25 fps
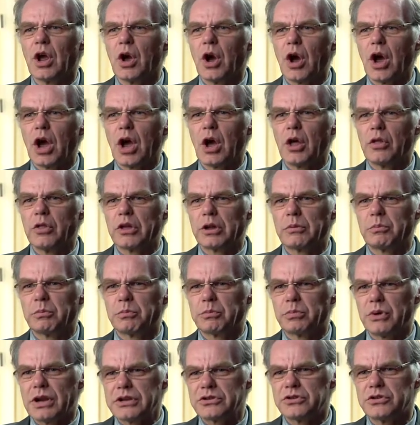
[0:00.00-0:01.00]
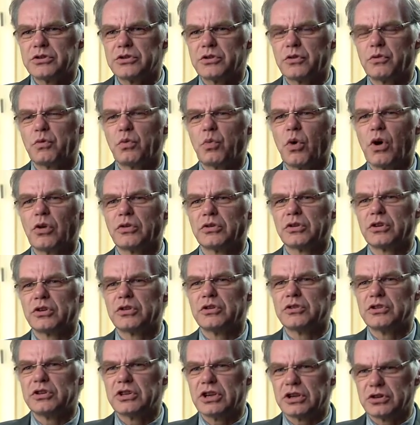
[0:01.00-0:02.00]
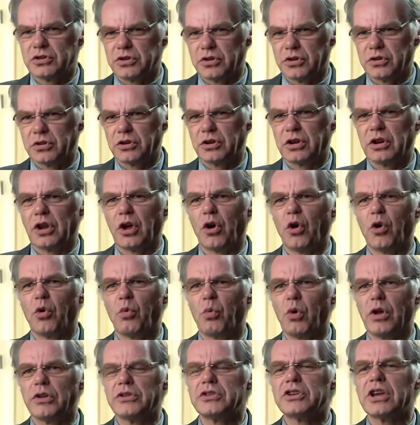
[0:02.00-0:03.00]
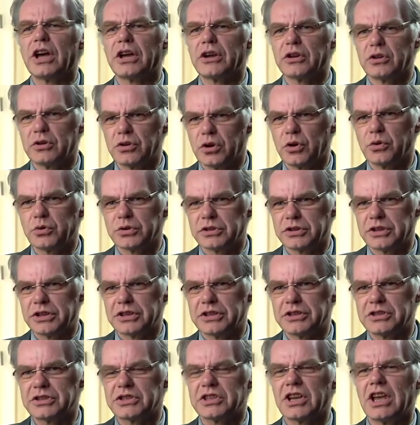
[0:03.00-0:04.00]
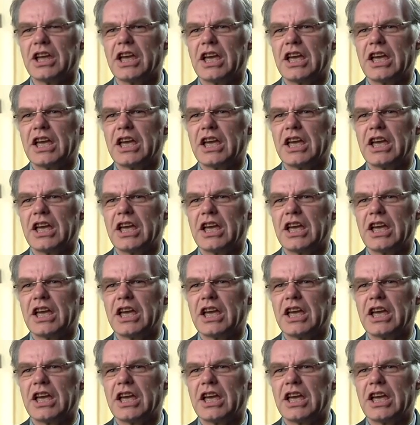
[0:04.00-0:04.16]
the presence of one condition or one diagnosis